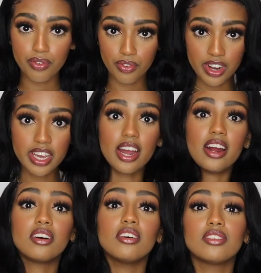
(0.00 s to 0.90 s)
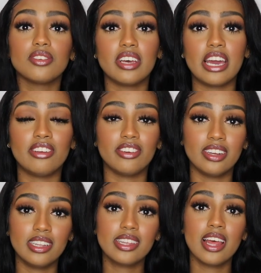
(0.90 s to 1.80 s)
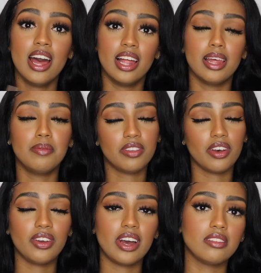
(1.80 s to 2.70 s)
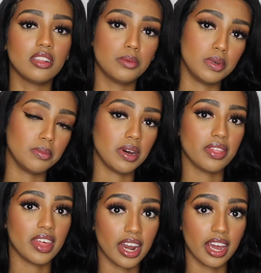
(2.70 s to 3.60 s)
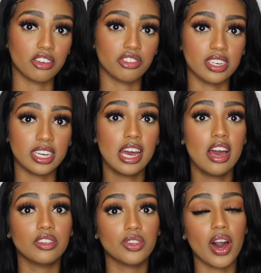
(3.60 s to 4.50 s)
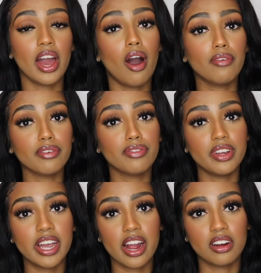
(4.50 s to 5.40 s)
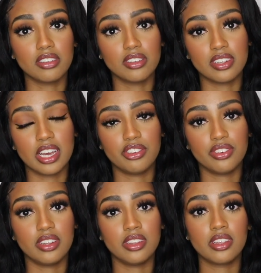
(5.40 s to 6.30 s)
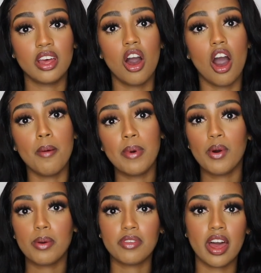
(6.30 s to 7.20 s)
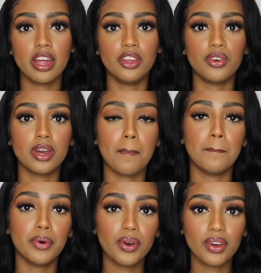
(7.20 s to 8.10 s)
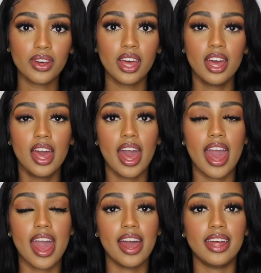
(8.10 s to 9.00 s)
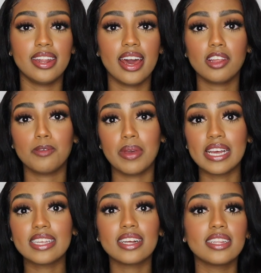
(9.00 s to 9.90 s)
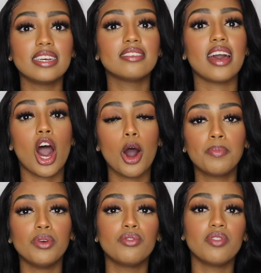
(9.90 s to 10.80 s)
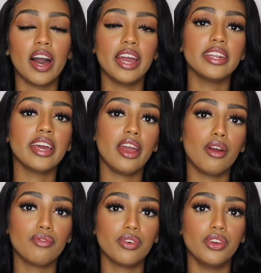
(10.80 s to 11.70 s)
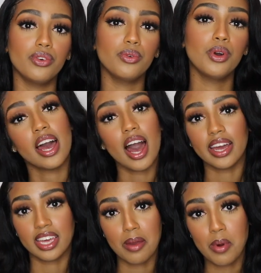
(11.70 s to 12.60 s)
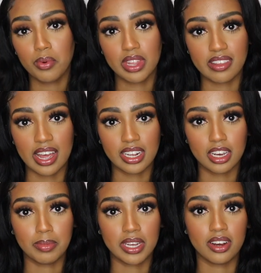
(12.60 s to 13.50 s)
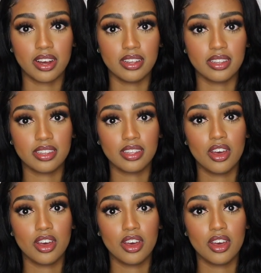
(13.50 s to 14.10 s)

free hair consultations. Let me tell you guys a little bit about that actually. So I offer free hair consultations on my website. You can book, and that is basically to help you find the hair for you. I came up with this idea because